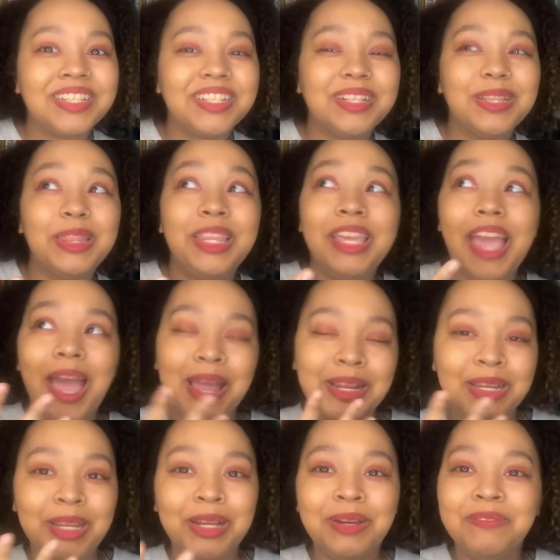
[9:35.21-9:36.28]
the
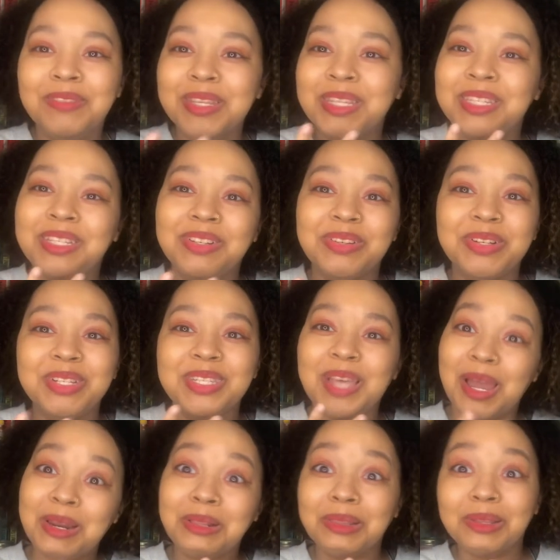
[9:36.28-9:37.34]
ending of this series
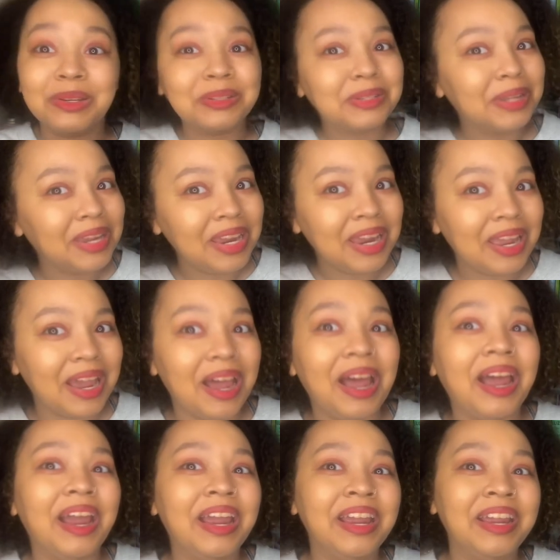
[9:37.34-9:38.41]
kind of looked like,
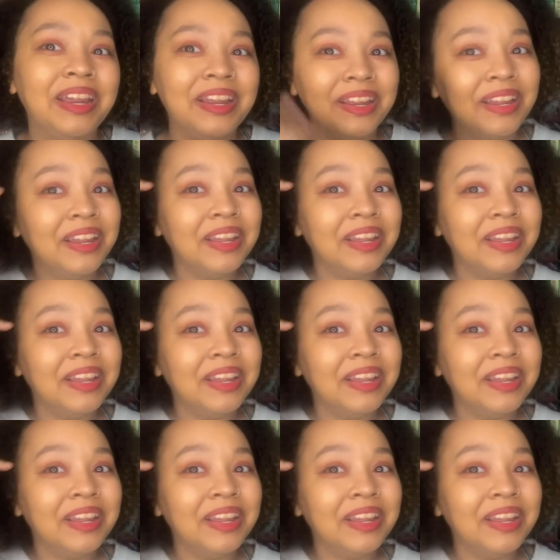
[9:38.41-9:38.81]
I